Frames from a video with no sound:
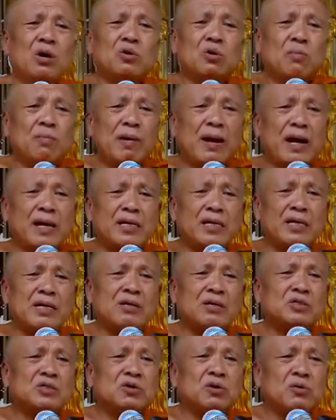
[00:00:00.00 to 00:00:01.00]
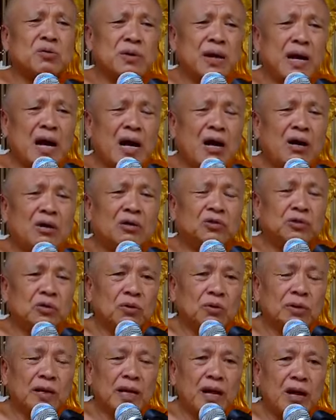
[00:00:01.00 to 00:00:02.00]
your mind slow
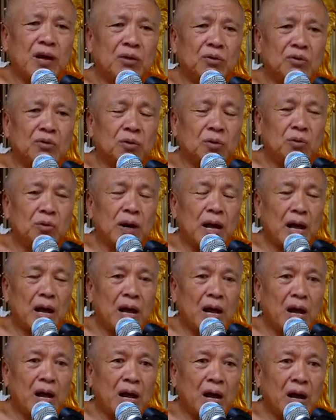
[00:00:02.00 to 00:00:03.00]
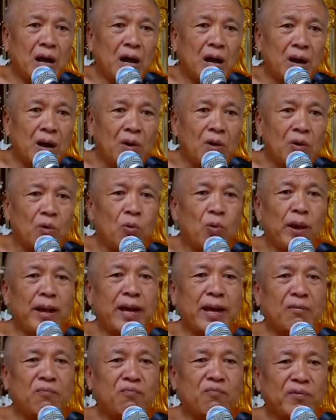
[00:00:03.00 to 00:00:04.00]
down,
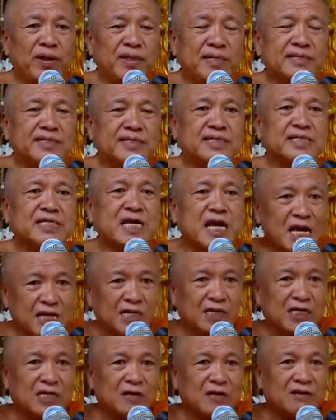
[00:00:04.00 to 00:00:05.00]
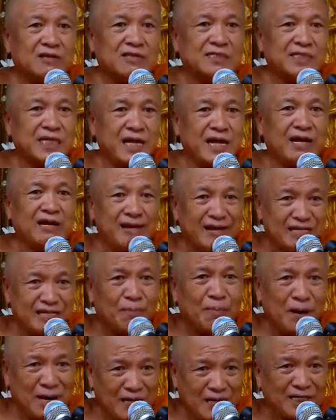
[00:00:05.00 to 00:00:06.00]
wake up with sense, seeing this
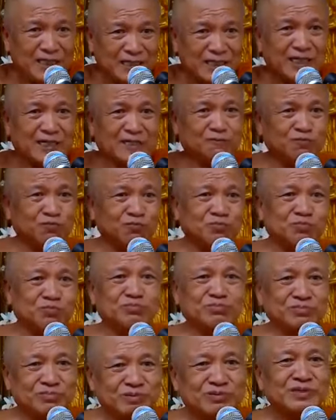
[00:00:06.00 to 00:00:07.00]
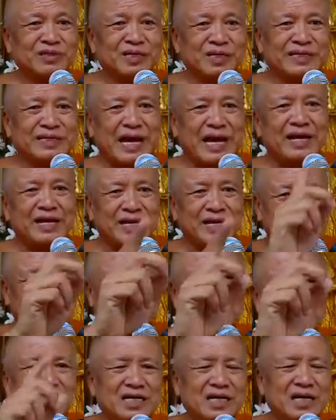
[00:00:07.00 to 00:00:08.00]
person. That
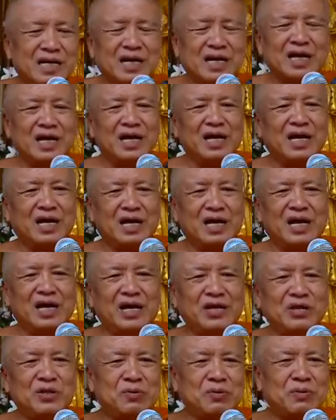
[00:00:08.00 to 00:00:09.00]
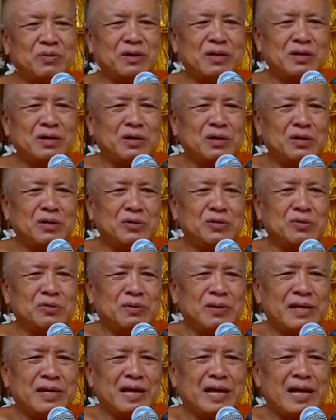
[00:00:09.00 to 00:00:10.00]
is, you
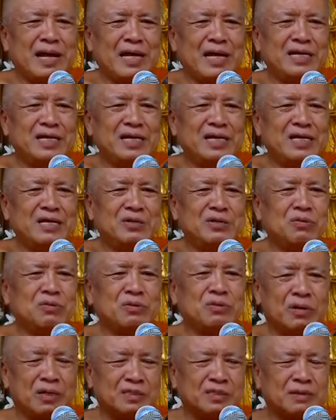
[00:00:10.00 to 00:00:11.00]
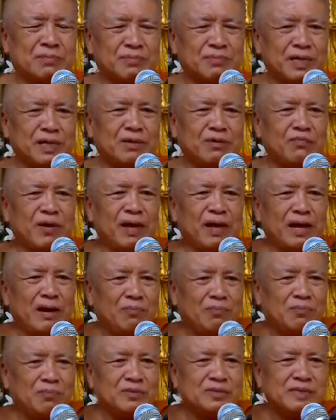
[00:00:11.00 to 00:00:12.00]
realize you got something, wake
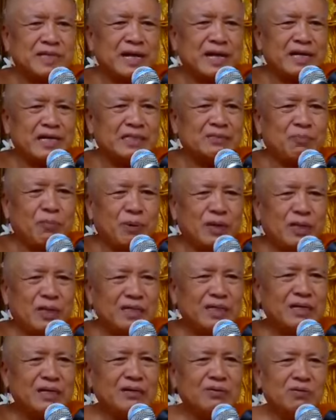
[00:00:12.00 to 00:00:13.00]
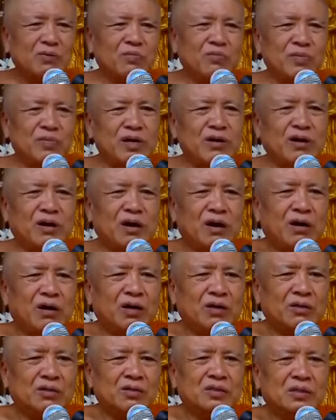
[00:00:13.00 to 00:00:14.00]
up seeing this person, we
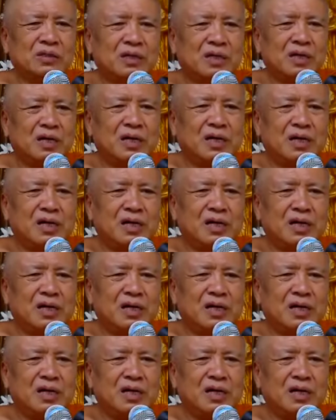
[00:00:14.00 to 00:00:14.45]
call